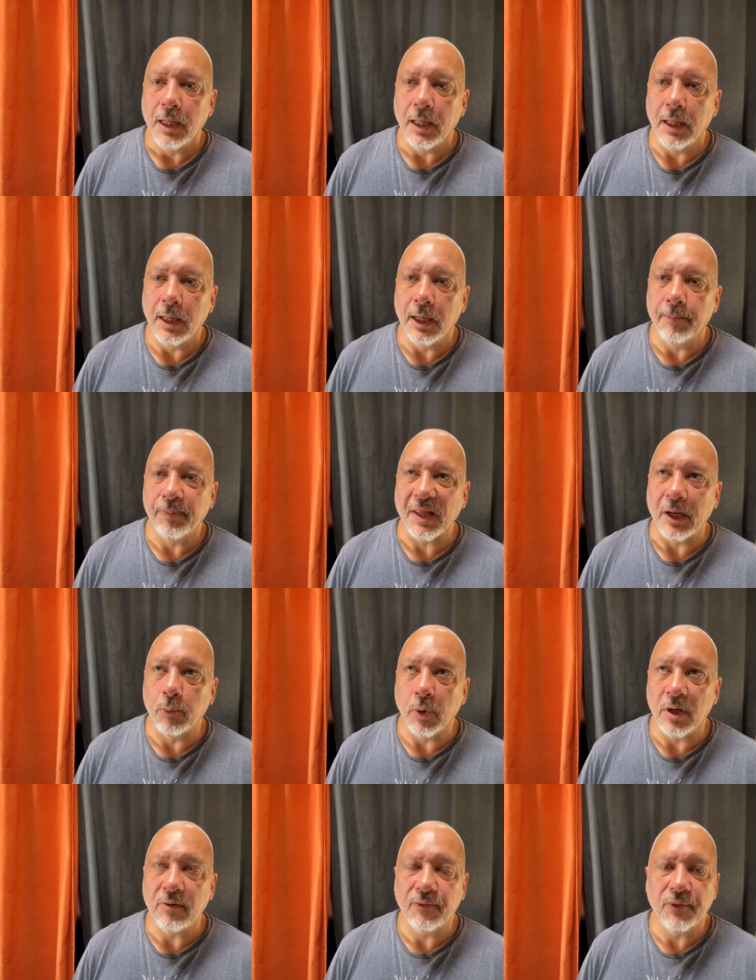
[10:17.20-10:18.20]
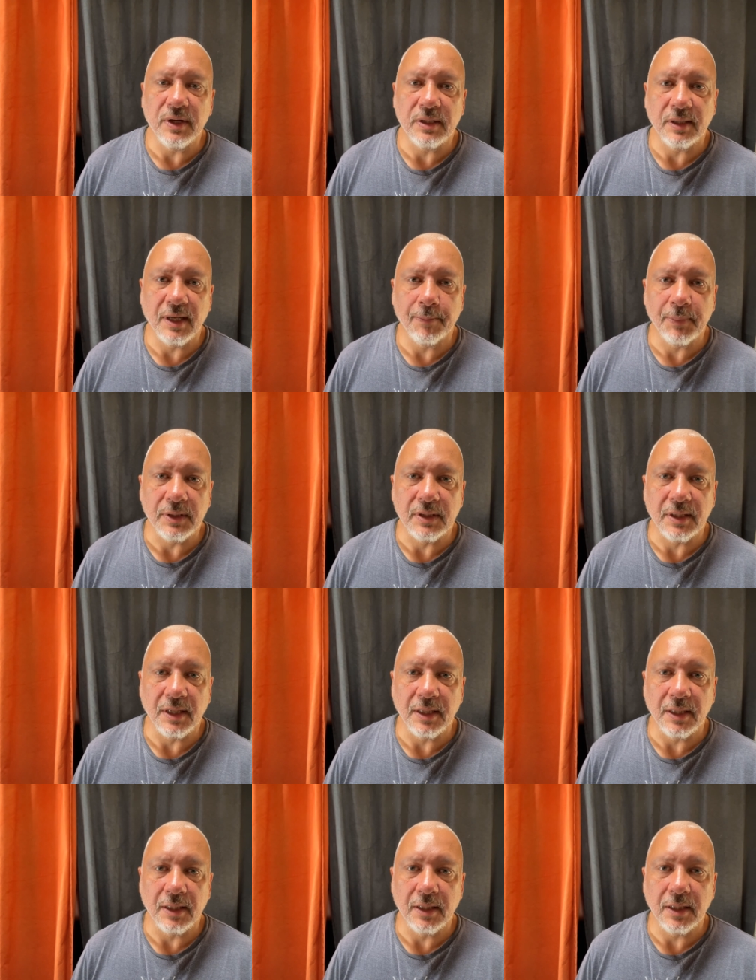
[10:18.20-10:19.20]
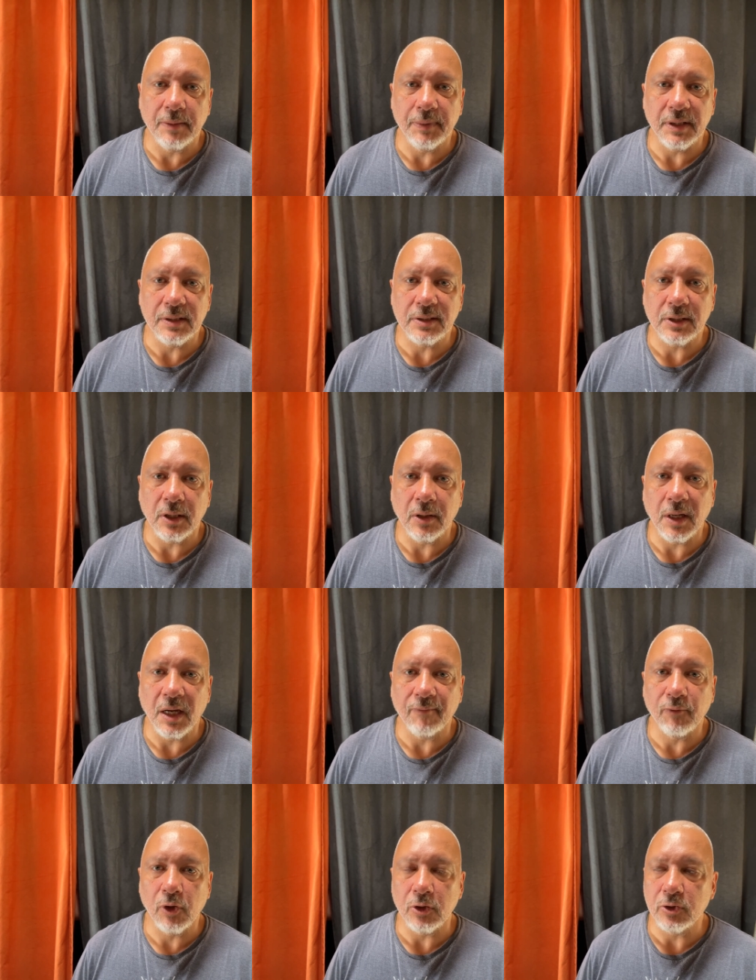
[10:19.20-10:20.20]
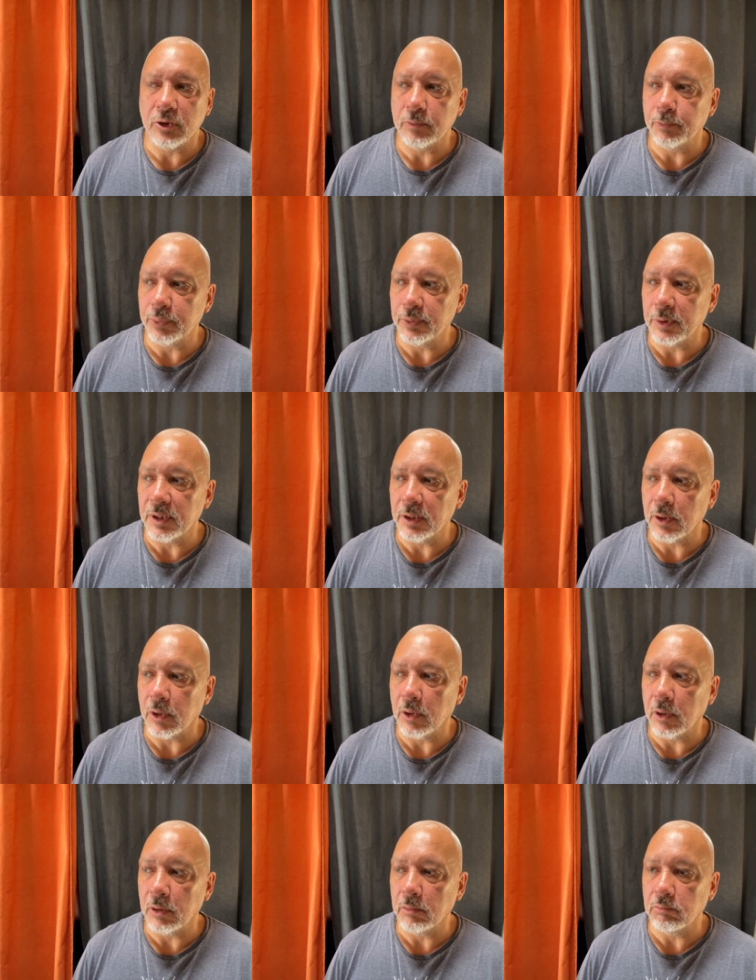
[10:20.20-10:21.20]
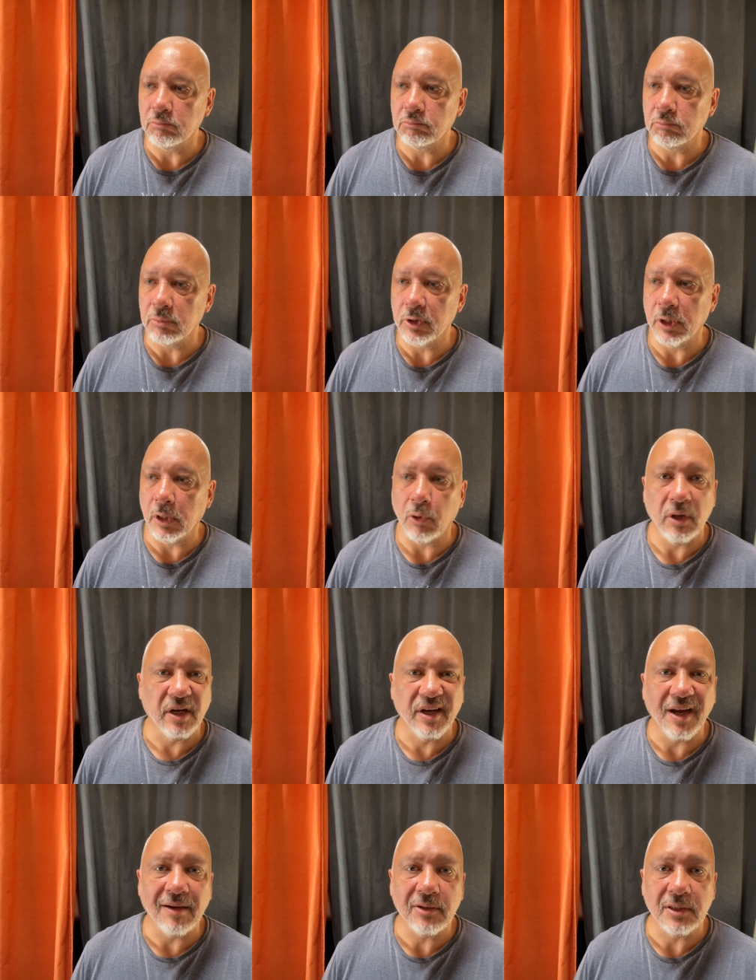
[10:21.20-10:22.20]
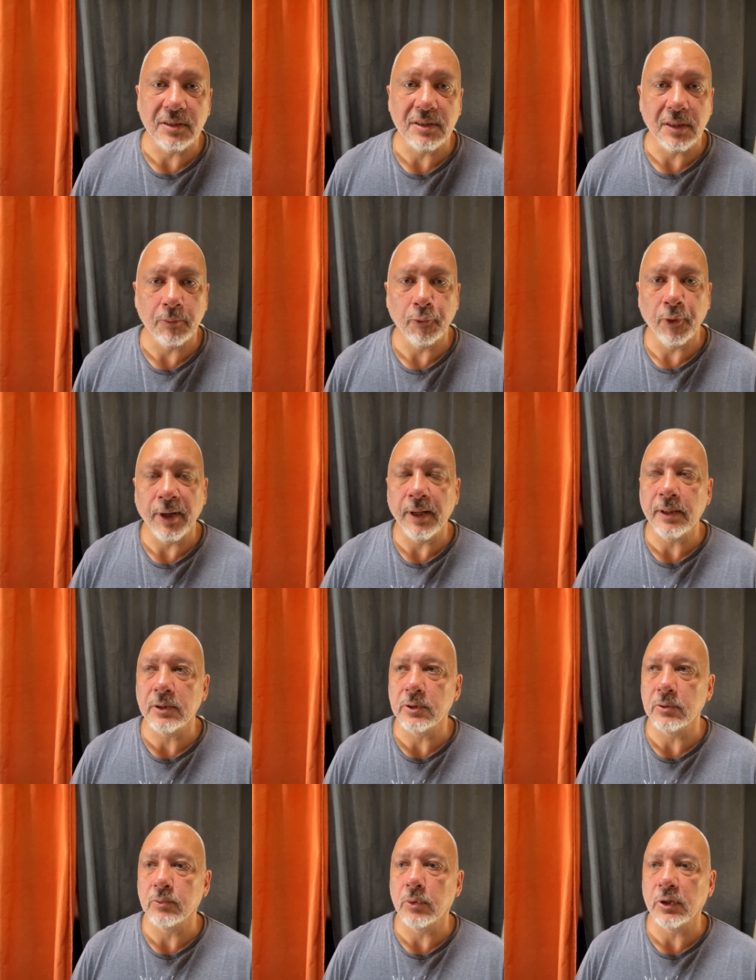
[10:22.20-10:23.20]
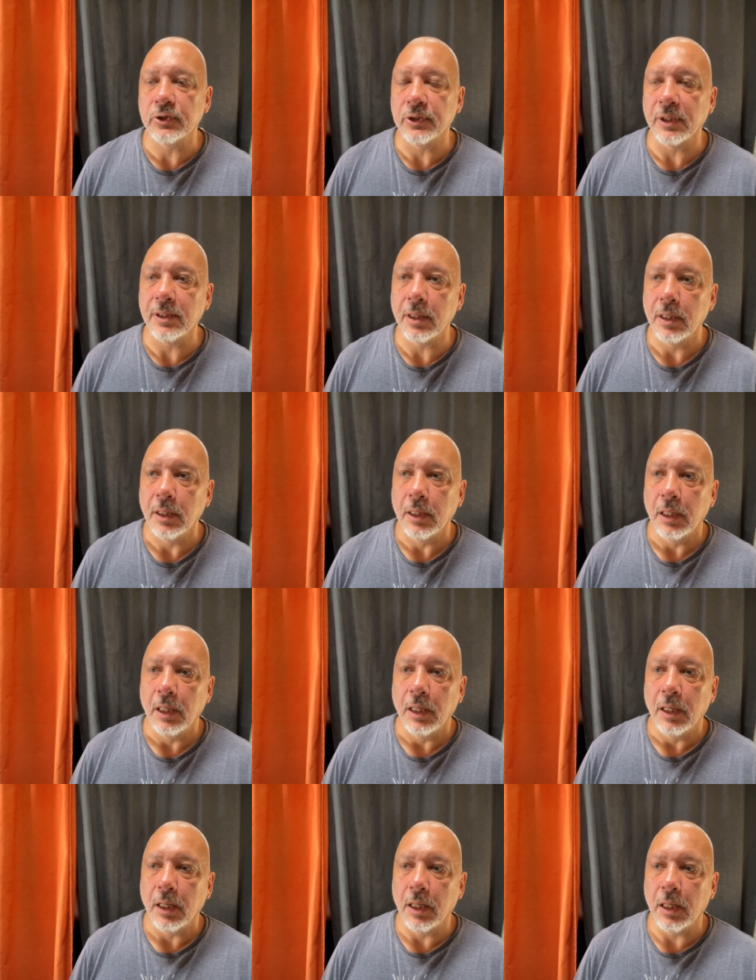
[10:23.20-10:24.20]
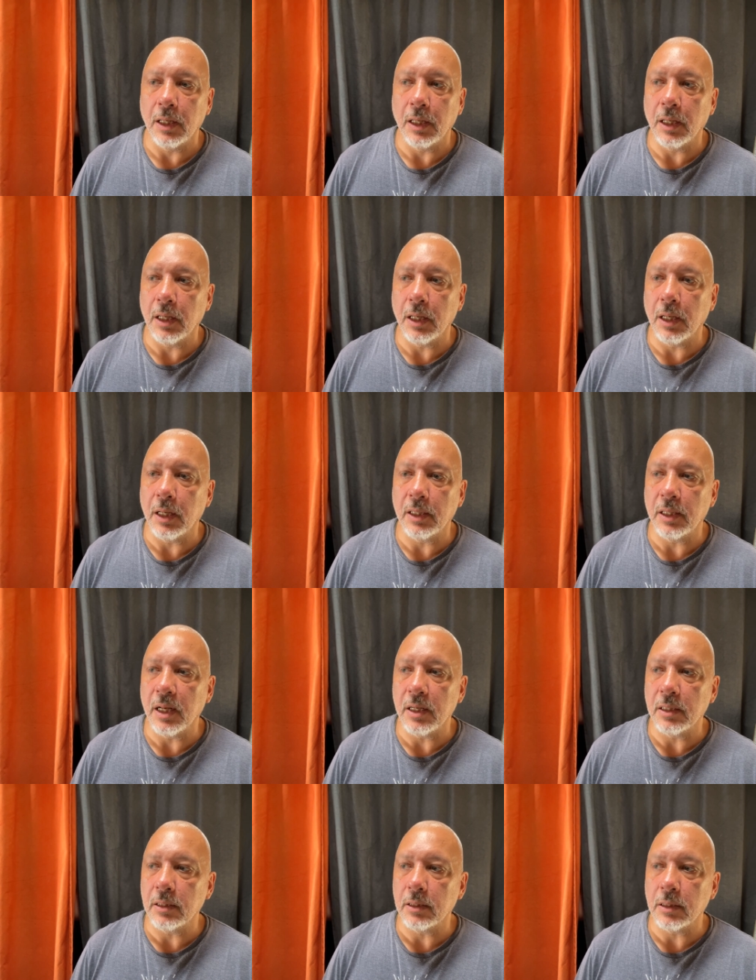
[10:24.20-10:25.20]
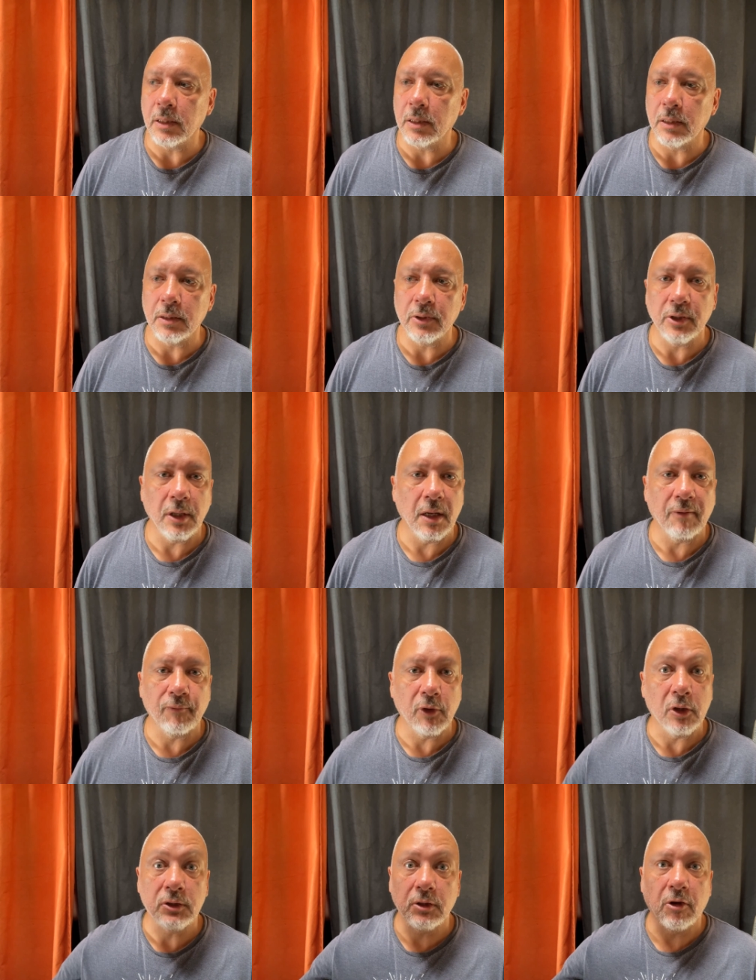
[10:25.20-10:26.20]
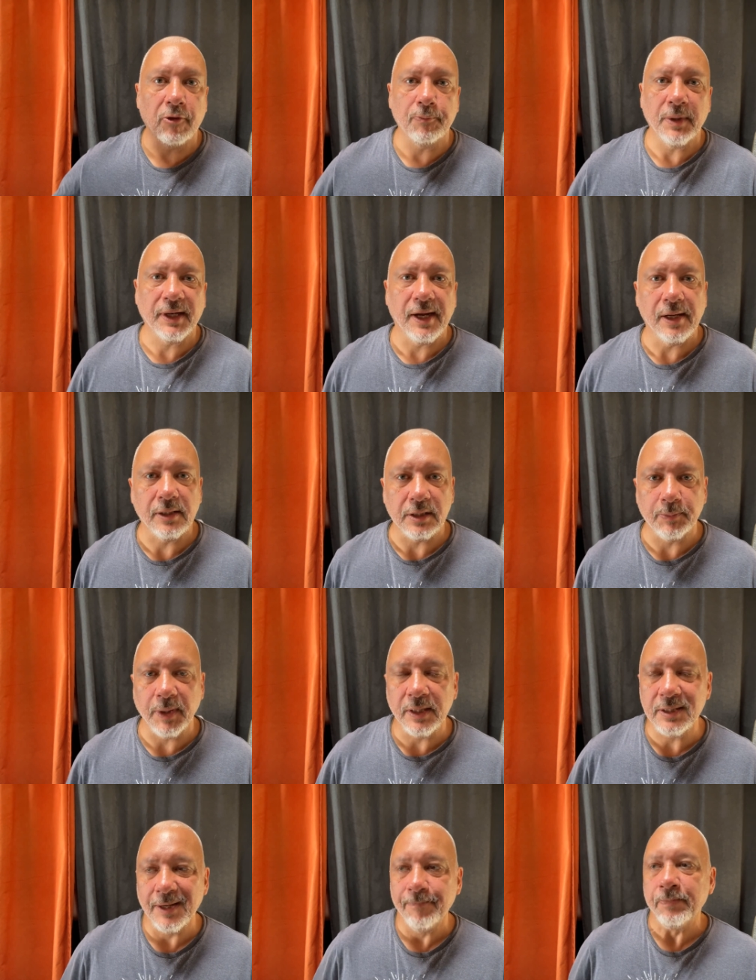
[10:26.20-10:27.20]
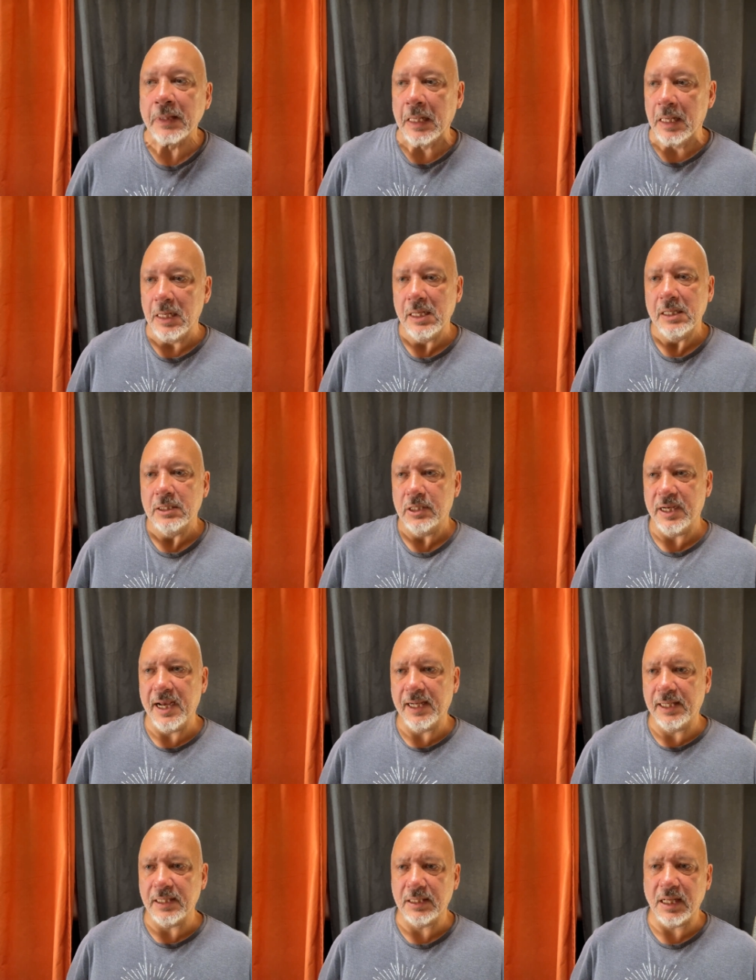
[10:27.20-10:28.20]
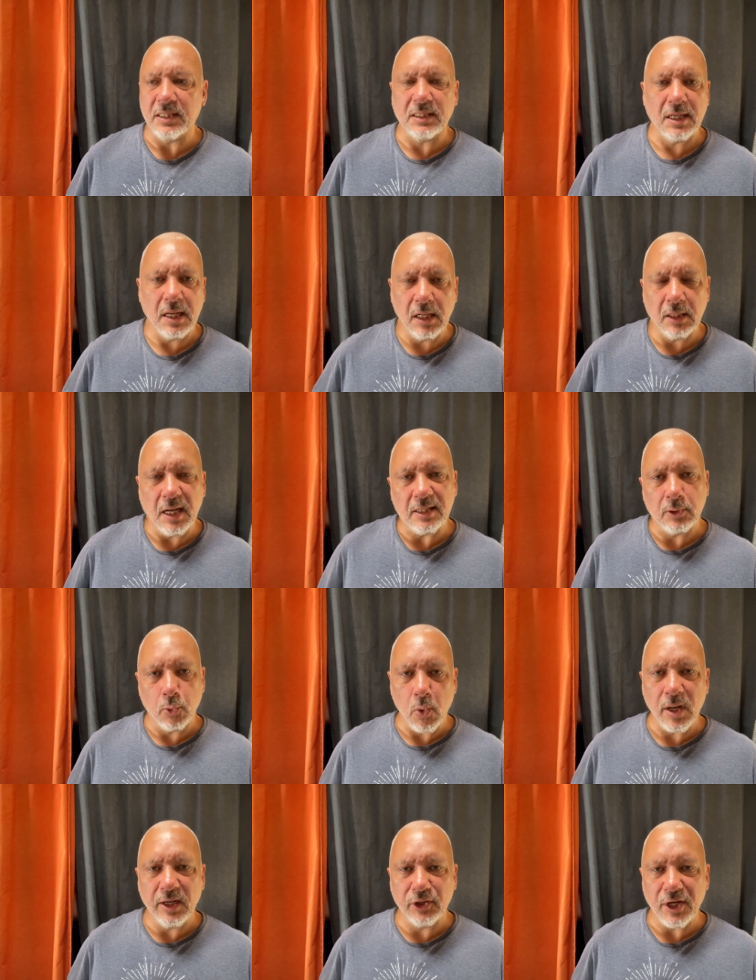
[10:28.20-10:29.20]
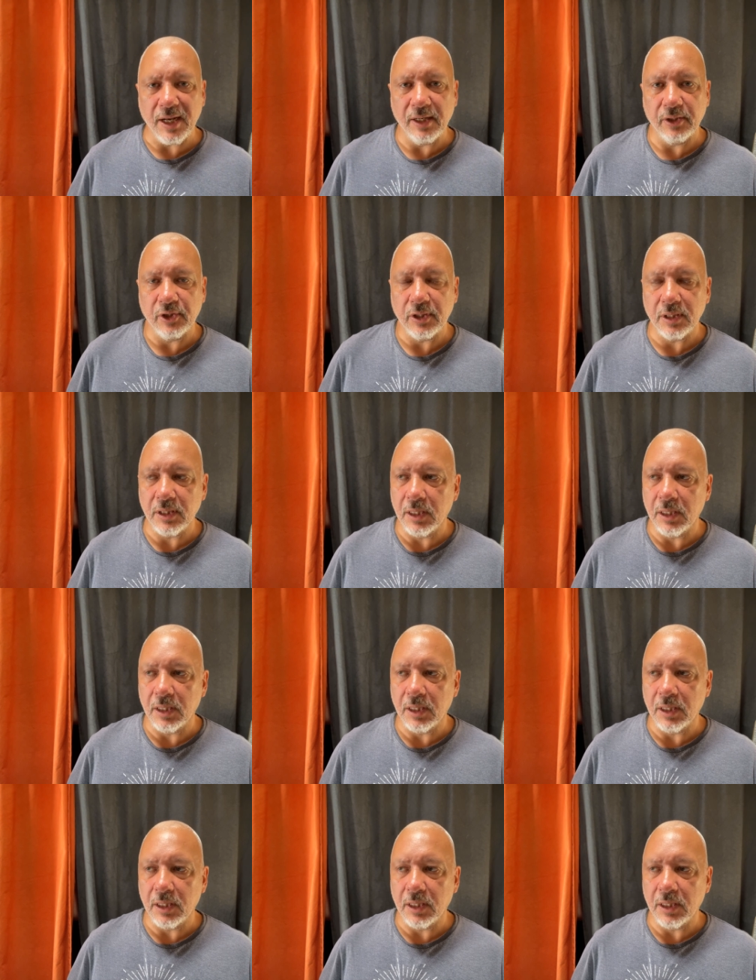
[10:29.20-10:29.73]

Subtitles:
It won't fit in that particular cupboard, so I've got to put it on, you know, on a counter somewhere to watch it. And then, you know, I've lost half my counter space. So yeah, that's quite a challenge.